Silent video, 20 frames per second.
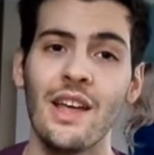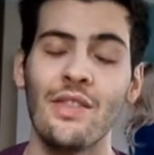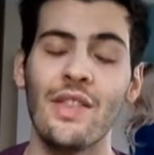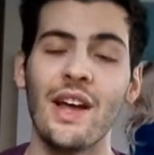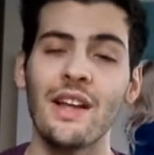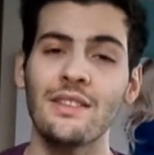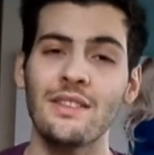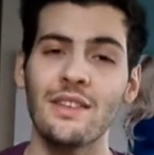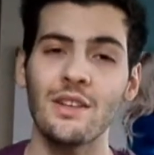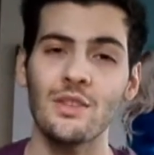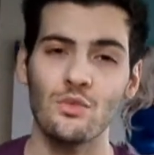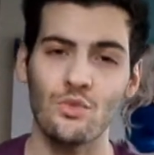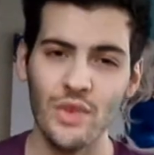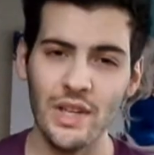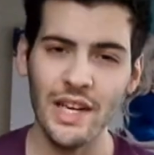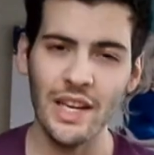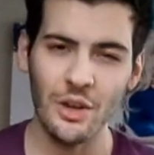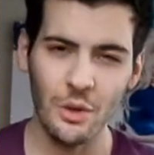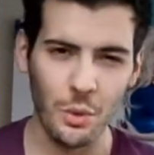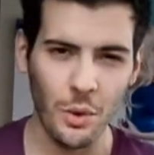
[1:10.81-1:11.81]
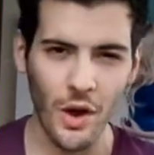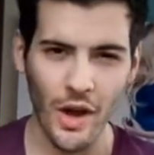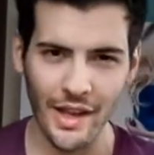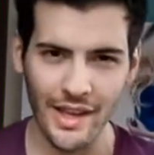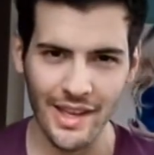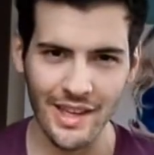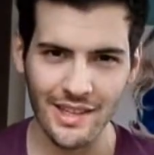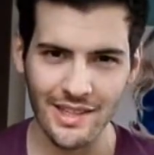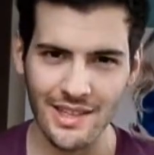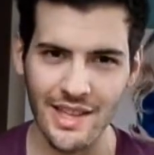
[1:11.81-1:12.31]
that does really
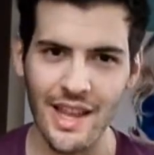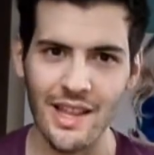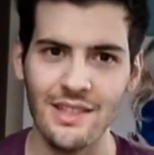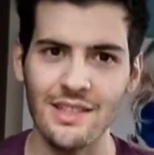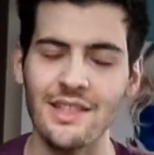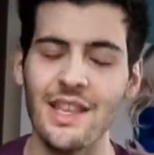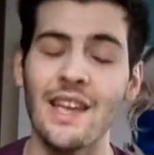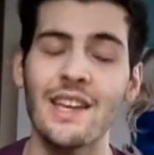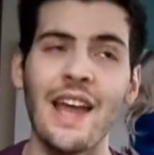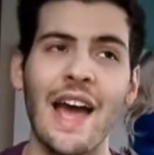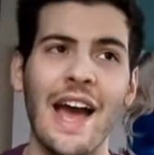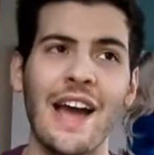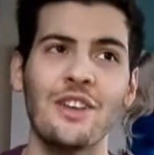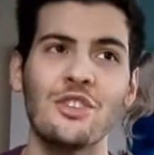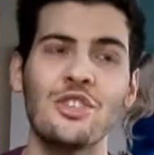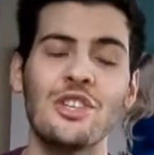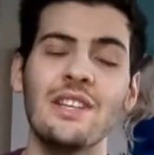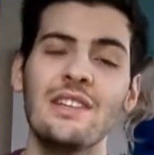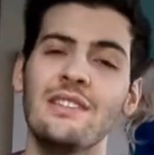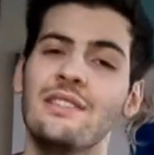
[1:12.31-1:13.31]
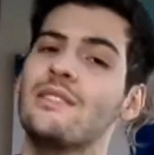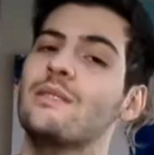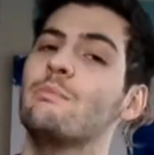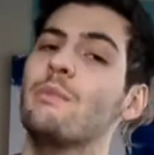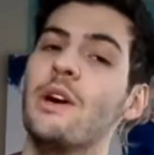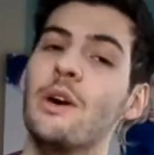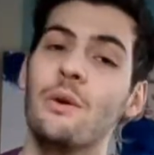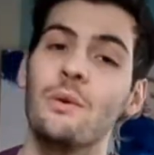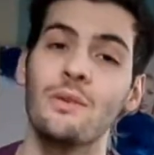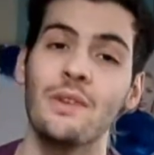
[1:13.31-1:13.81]
quirky scents and actually
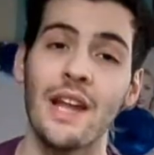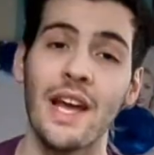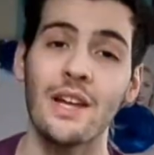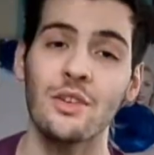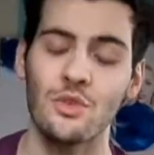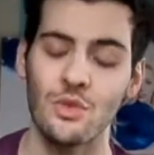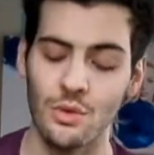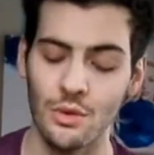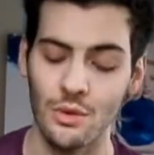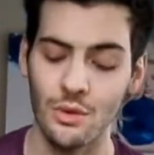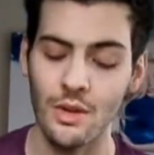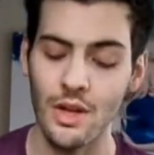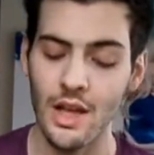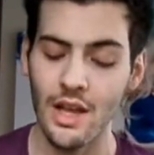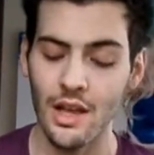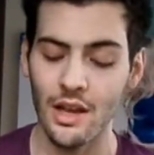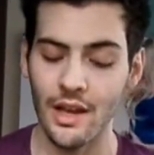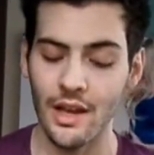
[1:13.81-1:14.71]
smell natural.